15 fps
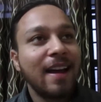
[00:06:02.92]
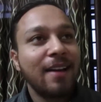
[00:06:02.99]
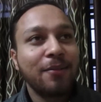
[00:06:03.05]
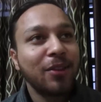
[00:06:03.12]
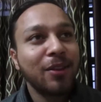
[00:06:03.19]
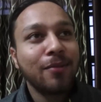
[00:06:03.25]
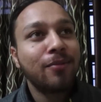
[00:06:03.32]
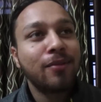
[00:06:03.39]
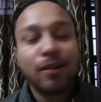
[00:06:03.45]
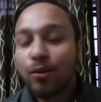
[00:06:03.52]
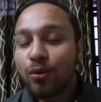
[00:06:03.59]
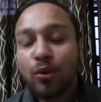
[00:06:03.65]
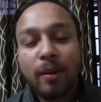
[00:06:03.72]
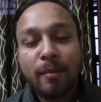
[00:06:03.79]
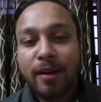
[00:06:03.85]
what the fuck
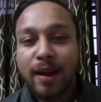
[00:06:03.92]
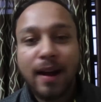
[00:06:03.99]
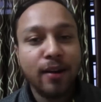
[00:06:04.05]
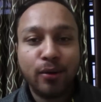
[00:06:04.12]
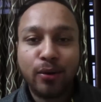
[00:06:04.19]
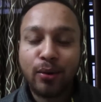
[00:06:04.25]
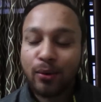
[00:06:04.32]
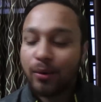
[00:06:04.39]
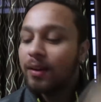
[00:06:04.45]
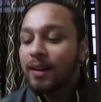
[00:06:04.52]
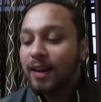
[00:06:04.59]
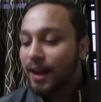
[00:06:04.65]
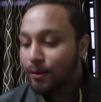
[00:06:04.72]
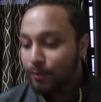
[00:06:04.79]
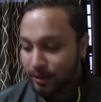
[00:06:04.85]
who am i i don't know
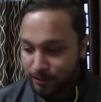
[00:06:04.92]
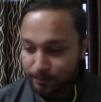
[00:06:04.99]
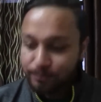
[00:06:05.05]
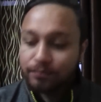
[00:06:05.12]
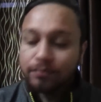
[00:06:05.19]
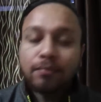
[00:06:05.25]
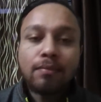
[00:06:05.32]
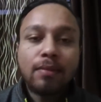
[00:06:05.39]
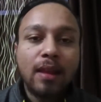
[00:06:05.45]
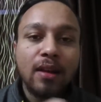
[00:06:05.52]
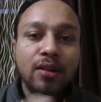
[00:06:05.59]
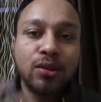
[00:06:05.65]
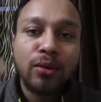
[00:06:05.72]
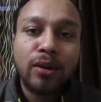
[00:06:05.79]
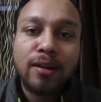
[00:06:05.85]
anyways
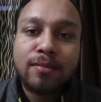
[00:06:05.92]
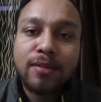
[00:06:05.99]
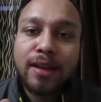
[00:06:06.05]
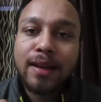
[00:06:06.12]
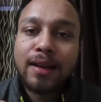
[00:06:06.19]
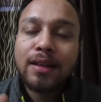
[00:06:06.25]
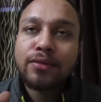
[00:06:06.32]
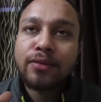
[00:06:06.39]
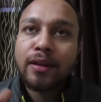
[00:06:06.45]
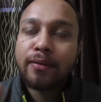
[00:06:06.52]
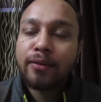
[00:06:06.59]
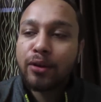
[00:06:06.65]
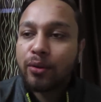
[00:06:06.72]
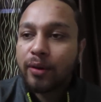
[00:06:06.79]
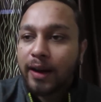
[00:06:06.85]
so what i'm saying is
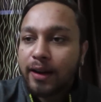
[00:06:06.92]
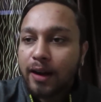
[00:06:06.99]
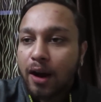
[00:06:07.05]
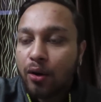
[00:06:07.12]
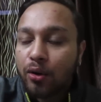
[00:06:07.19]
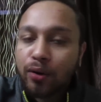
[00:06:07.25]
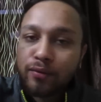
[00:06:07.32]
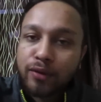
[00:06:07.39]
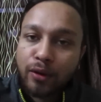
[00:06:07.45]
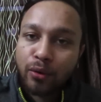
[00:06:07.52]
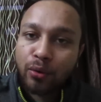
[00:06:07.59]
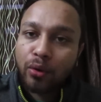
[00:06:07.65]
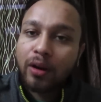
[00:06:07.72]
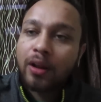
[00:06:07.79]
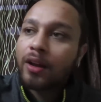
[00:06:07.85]
whenever you get out of the
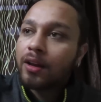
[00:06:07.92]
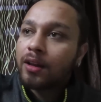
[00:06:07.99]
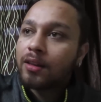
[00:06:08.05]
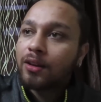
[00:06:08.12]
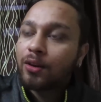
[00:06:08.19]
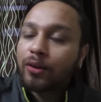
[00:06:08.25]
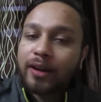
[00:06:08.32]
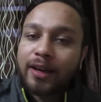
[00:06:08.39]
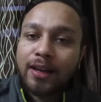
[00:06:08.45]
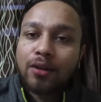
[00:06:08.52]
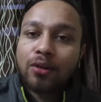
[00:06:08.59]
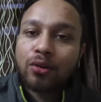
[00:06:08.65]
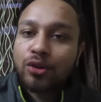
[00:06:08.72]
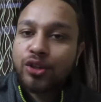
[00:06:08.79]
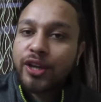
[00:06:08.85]
role your
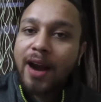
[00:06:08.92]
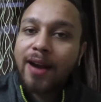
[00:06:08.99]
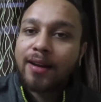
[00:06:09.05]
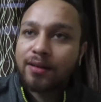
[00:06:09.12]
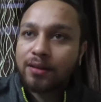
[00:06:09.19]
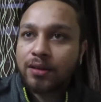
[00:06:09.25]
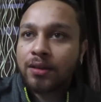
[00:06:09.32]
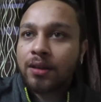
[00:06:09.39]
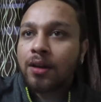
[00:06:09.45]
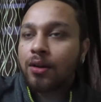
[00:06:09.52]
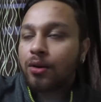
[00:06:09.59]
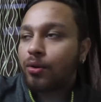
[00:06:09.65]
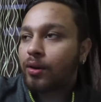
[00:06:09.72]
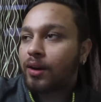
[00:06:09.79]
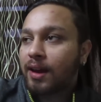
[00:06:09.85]
ego shatters
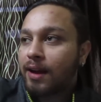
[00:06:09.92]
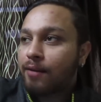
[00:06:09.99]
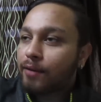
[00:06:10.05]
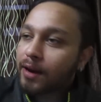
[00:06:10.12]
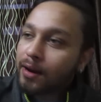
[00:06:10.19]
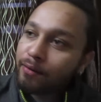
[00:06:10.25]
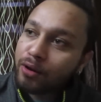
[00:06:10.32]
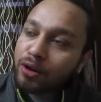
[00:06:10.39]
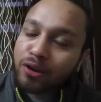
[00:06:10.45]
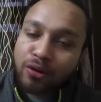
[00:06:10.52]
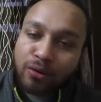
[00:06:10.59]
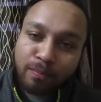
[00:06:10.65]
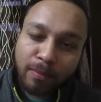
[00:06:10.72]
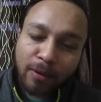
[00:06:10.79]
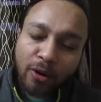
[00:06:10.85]
okay and whenever you're
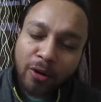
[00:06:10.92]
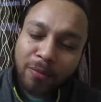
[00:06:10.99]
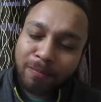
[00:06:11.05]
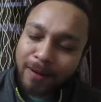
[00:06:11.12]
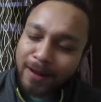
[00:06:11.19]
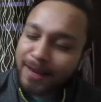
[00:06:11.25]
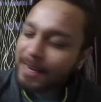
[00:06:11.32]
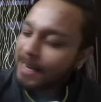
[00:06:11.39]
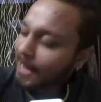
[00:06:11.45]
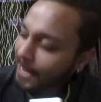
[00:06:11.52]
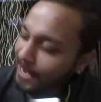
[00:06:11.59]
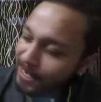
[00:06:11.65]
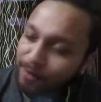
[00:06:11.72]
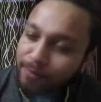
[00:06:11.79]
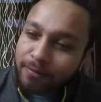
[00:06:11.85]
not playing
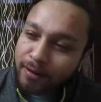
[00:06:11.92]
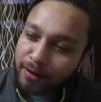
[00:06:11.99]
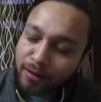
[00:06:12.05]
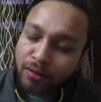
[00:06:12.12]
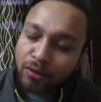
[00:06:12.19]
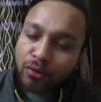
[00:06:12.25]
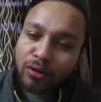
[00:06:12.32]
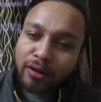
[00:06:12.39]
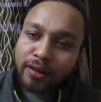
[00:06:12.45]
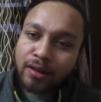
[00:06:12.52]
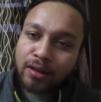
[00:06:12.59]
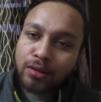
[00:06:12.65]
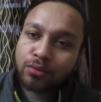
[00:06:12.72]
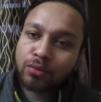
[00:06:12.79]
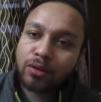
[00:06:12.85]
any fucking role in
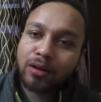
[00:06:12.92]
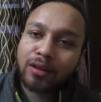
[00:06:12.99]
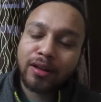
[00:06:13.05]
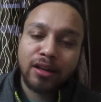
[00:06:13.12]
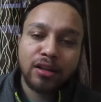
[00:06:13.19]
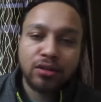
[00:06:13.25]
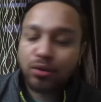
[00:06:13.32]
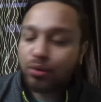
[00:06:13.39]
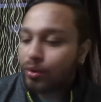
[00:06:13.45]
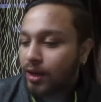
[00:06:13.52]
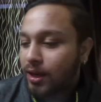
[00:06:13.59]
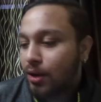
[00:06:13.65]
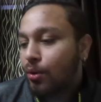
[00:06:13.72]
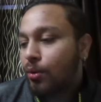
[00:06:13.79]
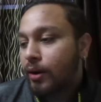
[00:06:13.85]
this world there is no
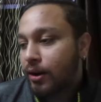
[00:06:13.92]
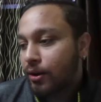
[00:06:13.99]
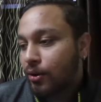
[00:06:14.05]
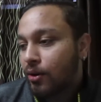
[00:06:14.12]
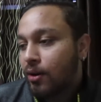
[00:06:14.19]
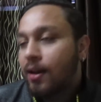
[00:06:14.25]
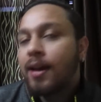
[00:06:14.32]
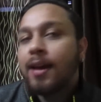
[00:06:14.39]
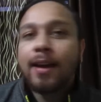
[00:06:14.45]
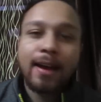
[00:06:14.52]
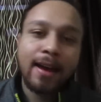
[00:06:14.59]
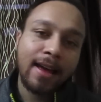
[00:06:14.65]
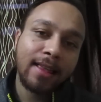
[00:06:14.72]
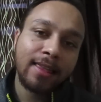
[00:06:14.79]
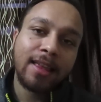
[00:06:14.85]
ego at all
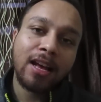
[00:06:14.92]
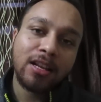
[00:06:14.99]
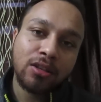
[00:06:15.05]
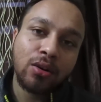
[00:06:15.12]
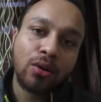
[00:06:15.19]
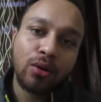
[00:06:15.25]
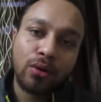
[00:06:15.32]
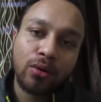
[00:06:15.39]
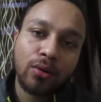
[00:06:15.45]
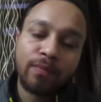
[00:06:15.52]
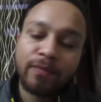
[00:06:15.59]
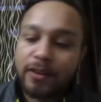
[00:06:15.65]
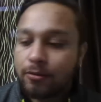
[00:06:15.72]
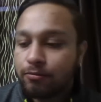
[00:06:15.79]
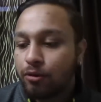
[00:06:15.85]
and that's how you know
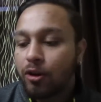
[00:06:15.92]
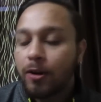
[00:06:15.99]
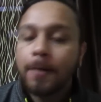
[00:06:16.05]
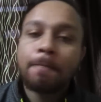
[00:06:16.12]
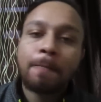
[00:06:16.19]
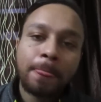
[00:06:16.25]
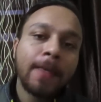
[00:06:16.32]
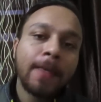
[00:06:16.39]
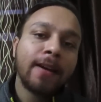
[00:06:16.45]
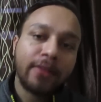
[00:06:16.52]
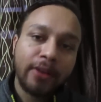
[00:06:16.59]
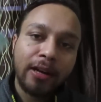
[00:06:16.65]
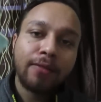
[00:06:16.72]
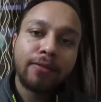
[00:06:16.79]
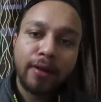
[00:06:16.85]
this book
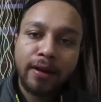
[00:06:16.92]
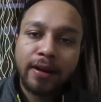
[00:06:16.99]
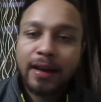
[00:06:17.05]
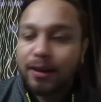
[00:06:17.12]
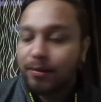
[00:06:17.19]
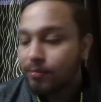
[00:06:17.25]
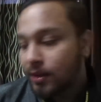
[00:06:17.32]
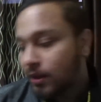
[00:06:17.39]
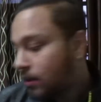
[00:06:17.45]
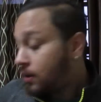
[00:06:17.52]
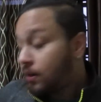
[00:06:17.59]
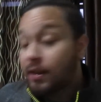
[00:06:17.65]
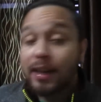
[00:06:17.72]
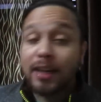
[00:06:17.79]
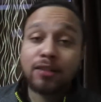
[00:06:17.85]
really fucking helped me
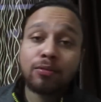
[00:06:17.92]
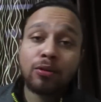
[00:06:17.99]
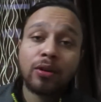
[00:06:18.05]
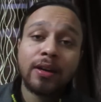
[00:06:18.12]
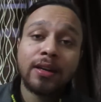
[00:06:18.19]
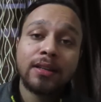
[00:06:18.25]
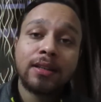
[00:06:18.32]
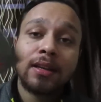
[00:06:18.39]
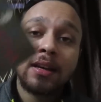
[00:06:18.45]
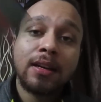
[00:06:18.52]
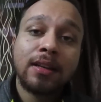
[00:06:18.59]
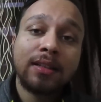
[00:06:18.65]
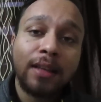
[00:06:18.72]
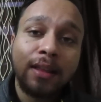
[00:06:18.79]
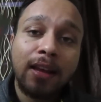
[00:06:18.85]
the next book is
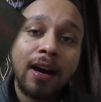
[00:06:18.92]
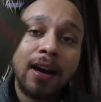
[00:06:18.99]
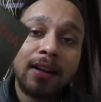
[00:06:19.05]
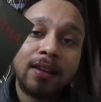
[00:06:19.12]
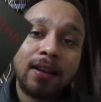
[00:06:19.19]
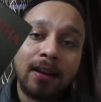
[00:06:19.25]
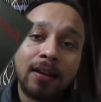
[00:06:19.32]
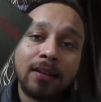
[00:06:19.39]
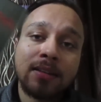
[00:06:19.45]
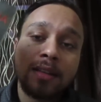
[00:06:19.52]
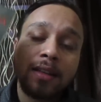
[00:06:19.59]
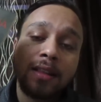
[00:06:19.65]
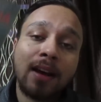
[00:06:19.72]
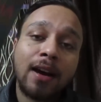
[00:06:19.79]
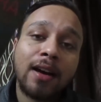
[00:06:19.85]
siddhartha
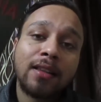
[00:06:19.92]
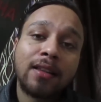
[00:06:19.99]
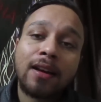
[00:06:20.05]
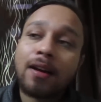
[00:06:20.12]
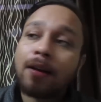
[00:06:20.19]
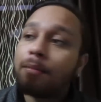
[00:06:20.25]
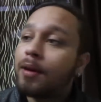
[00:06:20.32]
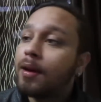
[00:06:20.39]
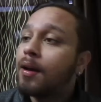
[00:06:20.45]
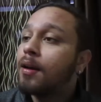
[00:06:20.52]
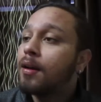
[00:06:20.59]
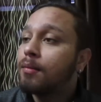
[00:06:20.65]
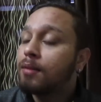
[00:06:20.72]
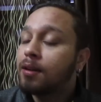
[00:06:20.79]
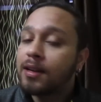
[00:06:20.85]
siddhartha by
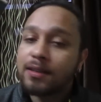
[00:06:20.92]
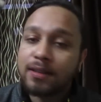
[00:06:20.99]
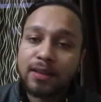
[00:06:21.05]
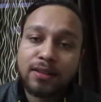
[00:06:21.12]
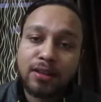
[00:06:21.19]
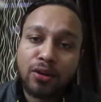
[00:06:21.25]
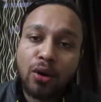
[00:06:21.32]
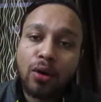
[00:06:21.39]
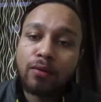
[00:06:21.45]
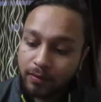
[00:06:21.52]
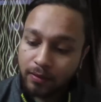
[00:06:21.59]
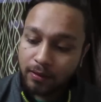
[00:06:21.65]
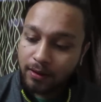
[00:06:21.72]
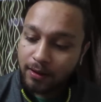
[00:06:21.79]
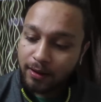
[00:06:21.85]
Hesse. it's a
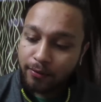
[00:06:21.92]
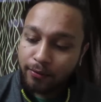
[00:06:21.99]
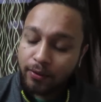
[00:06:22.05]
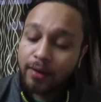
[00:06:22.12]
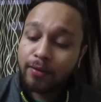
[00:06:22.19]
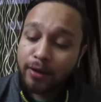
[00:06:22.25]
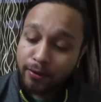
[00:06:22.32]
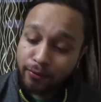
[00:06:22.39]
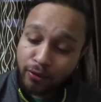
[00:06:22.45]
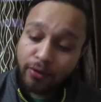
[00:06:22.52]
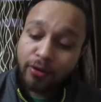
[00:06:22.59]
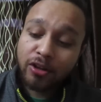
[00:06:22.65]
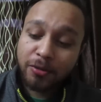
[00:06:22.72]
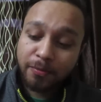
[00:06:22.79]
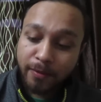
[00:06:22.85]
novel if even if
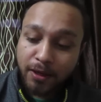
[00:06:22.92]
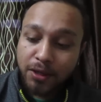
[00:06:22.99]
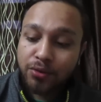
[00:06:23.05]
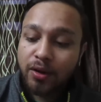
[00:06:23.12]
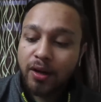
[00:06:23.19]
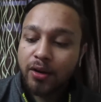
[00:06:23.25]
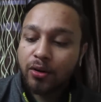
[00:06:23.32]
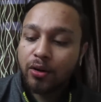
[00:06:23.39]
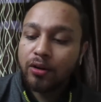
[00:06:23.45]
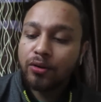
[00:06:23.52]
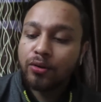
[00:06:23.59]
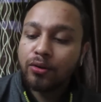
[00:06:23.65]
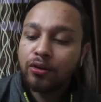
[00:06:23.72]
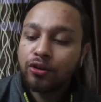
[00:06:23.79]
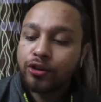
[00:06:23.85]
you're not spiritual at all you
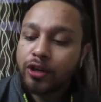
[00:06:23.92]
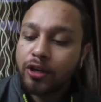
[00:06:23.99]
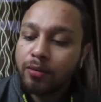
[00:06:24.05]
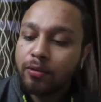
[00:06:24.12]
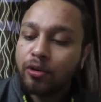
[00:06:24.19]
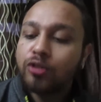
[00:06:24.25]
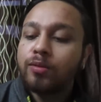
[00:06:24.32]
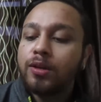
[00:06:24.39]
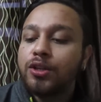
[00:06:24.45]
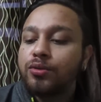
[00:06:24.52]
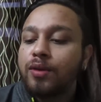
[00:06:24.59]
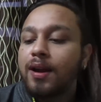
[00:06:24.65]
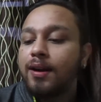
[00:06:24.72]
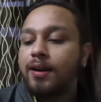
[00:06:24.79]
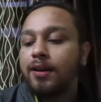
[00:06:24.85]
don't know shit about
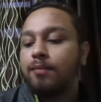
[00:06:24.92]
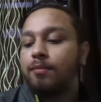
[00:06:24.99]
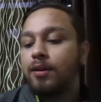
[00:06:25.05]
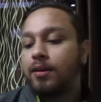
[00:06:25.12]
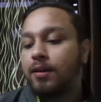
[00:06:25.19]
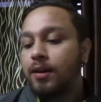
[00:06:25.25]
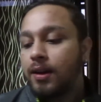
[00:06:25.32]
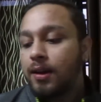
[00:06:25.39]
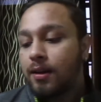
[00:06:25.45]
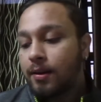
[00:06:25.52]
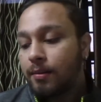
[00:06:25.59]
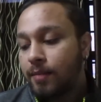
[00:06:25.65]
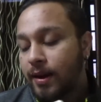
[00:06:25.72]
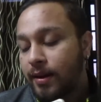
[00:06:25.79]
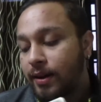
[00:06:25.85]
spirituality but
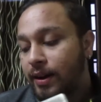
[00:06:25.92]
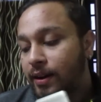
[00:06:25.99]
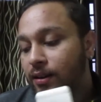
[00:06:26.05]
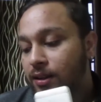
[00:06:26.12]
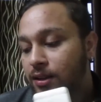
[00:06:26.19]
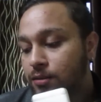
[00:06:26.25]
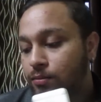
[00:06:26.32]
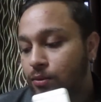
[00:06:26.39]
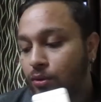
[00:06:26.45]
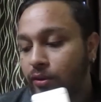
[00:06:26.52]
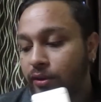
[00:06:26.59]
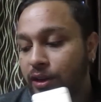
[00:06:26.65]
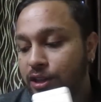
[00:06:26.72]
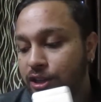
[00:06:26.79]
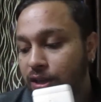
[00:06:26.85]
by reading this book
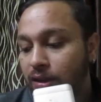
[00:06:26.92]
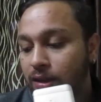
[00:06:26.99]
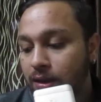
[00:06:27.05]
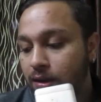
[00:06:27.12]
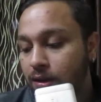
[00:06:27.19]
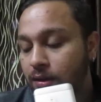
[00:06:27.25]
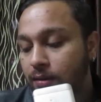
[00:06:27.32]
reaching the